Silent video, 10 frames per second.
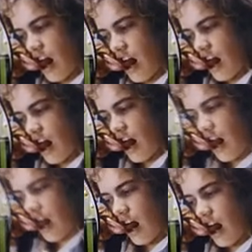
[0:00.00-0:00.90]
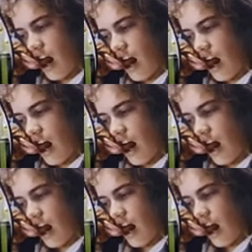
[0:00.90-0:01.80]

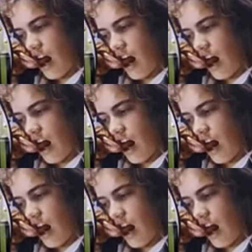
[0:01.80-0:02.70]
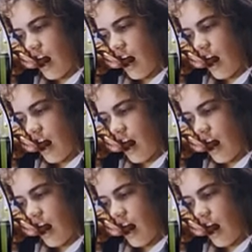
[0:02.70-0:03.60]

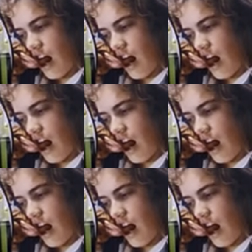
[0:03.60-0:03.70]
(not speaking)